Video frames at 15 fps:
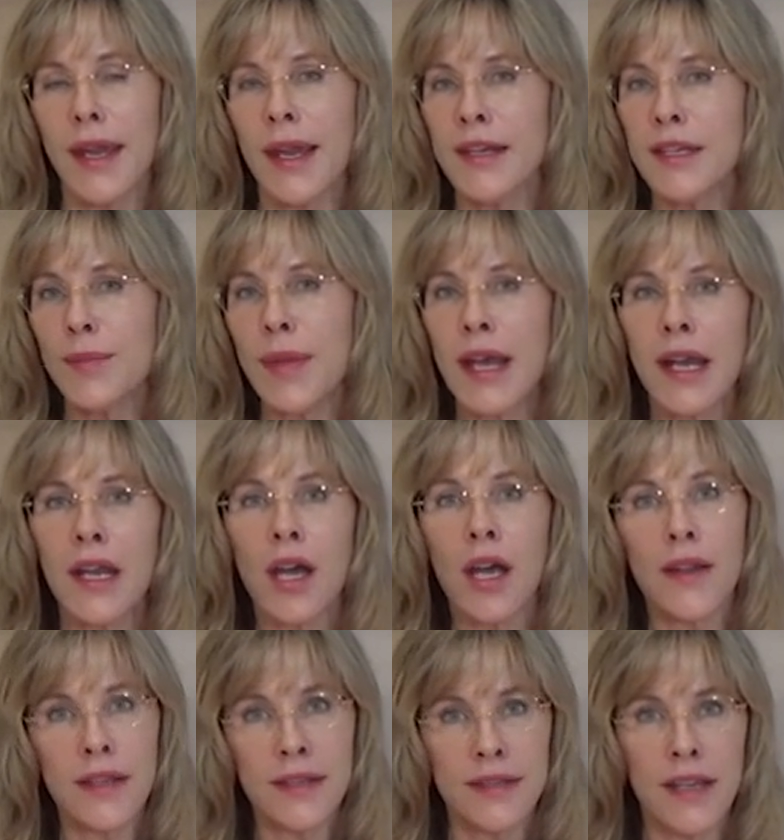And depending
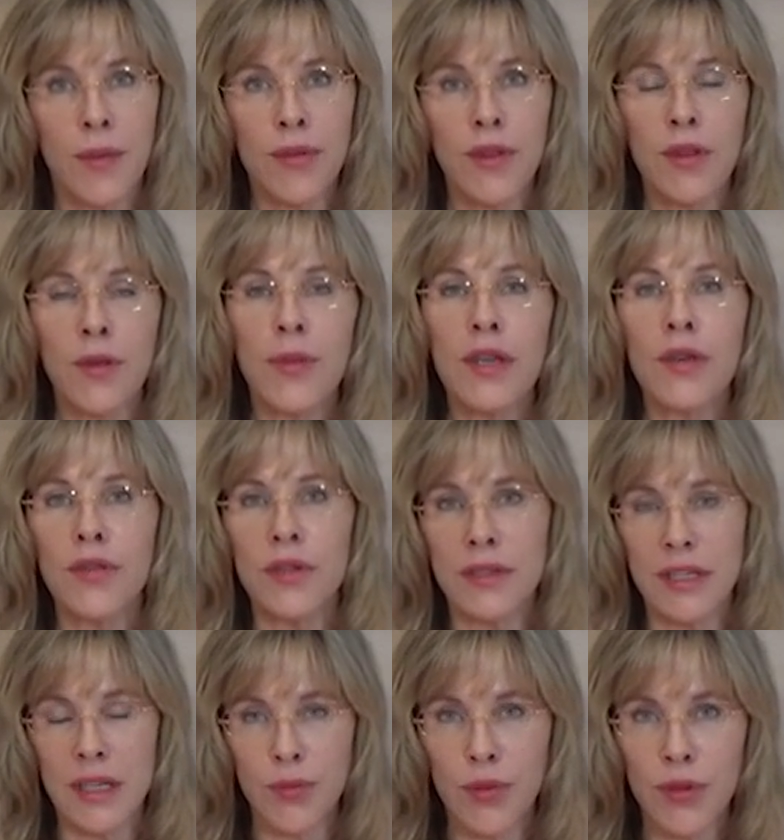on the depth of the peel,
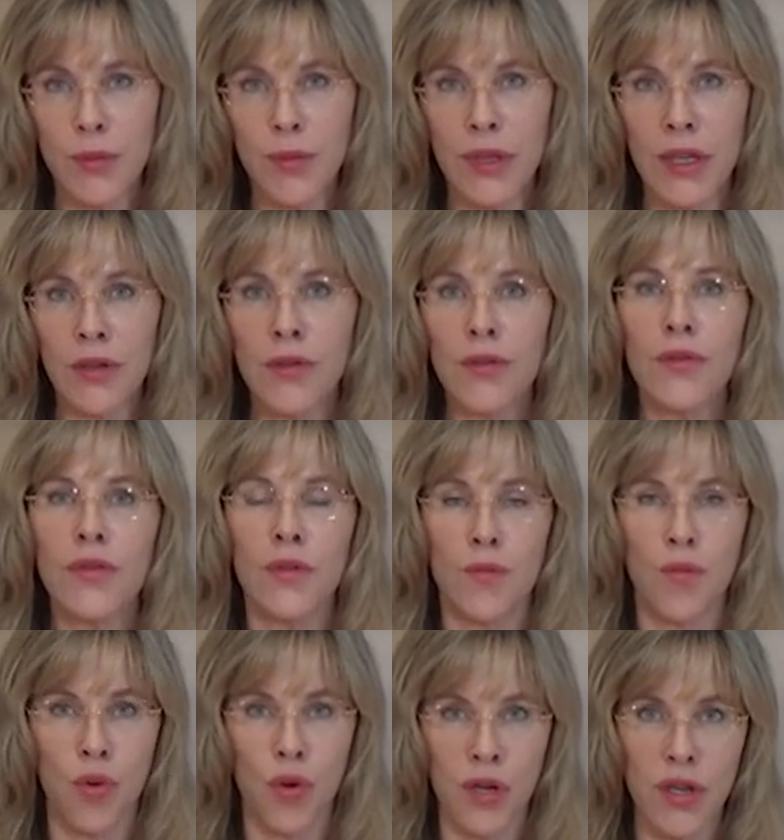the deeper the peel, the
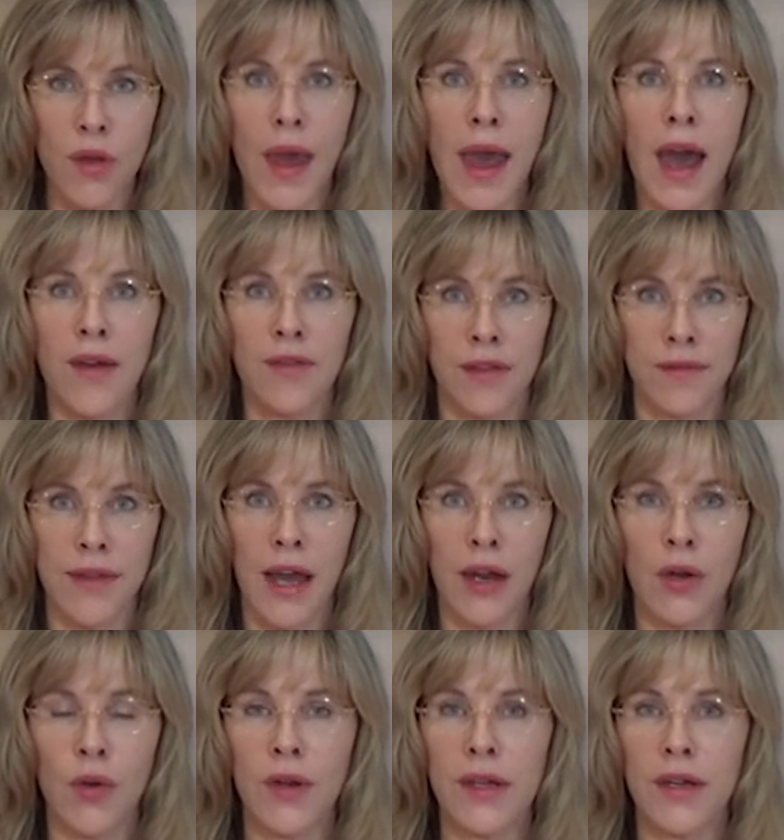more you have of
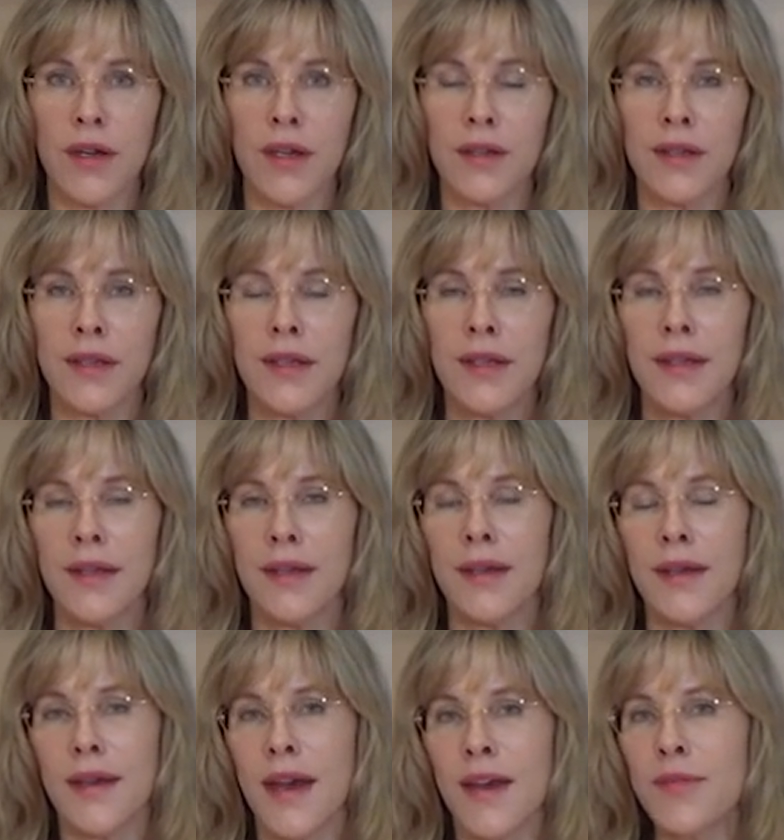that going on.
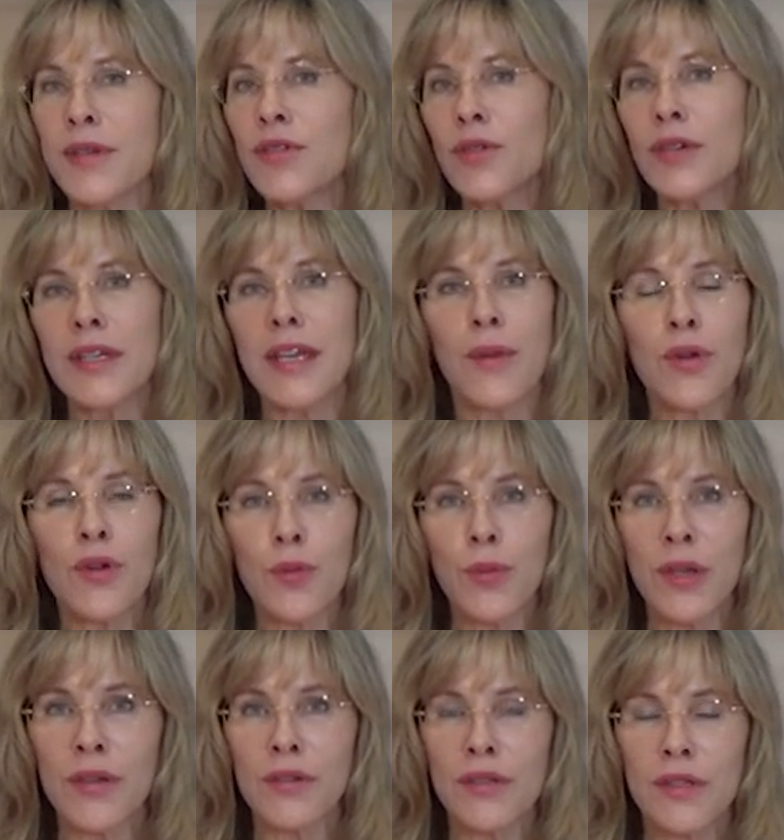I've been doing chemical
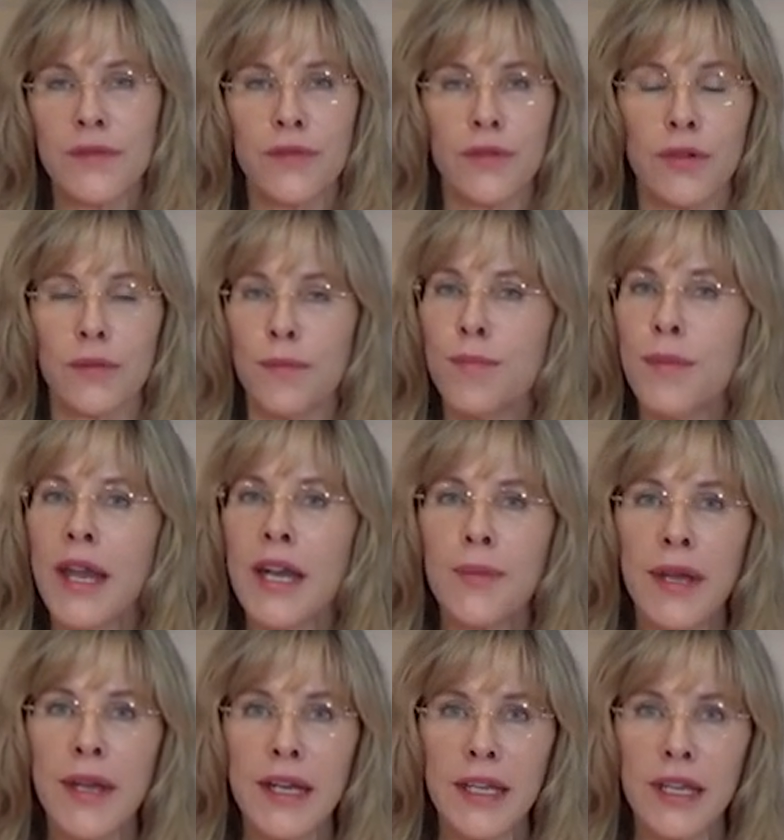peels for many,
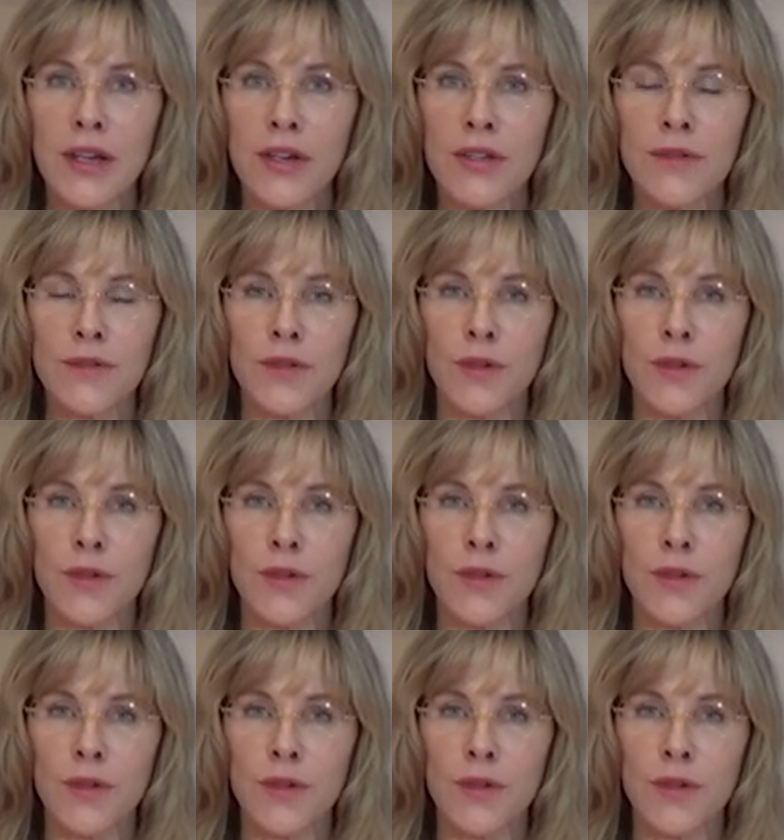many years.